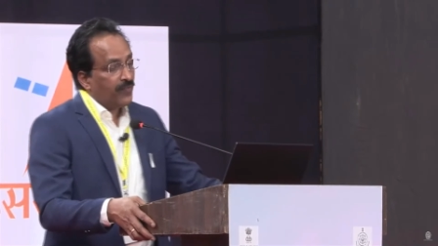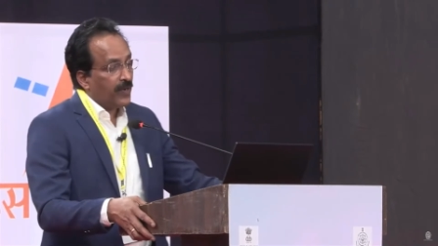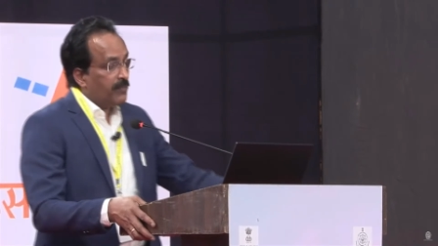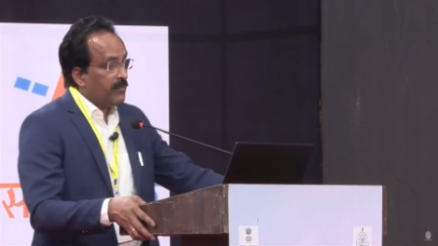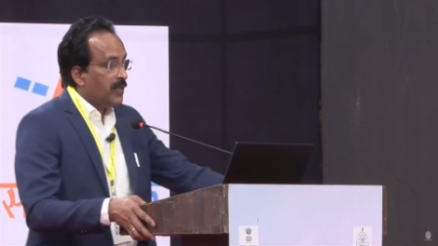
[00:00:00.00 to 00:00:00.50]

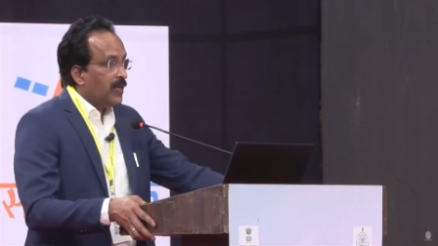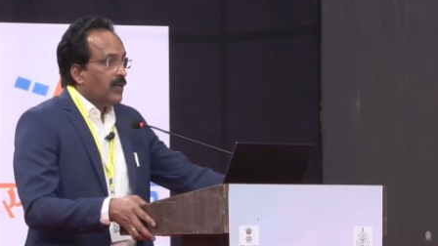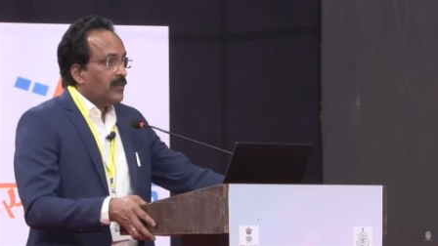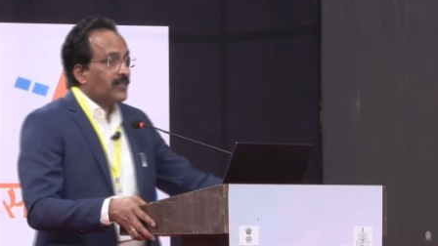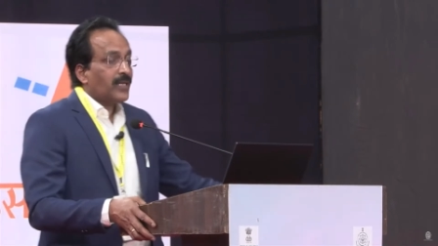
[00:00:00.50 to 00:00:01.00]
from
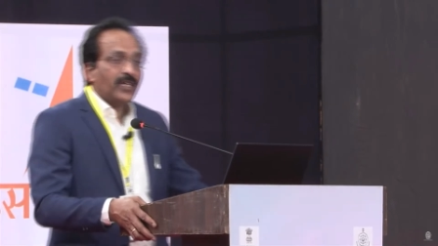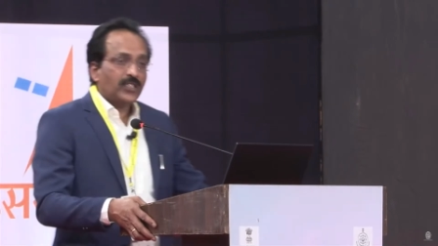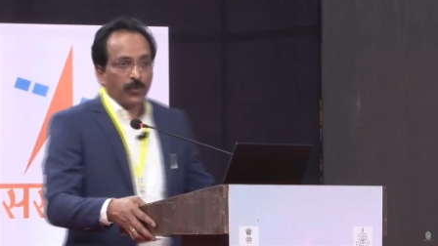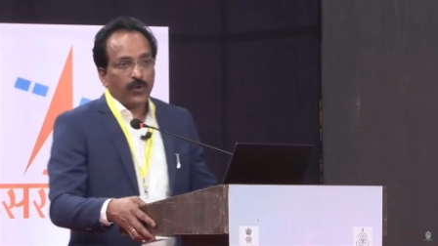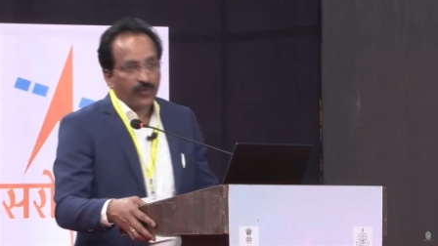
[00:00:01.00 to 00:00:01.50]
the
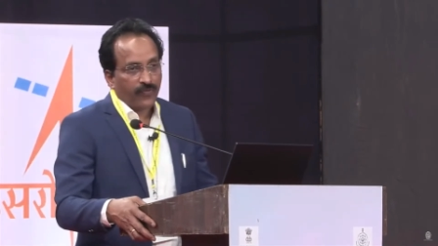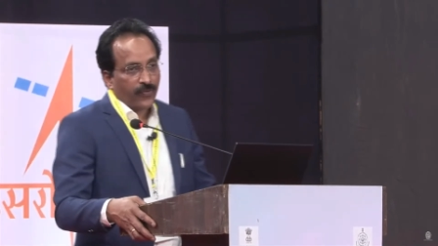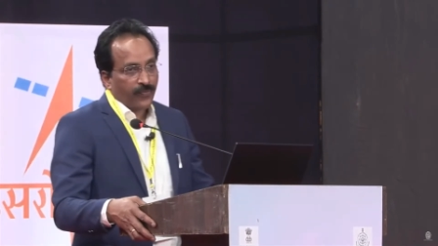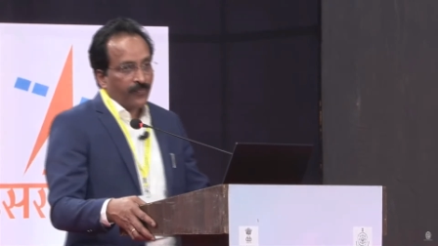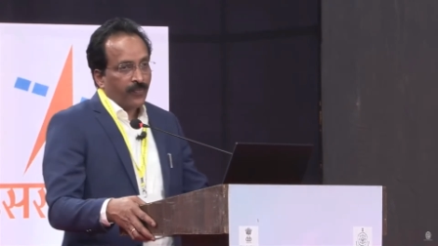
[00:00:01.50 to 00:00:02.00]
science point of view.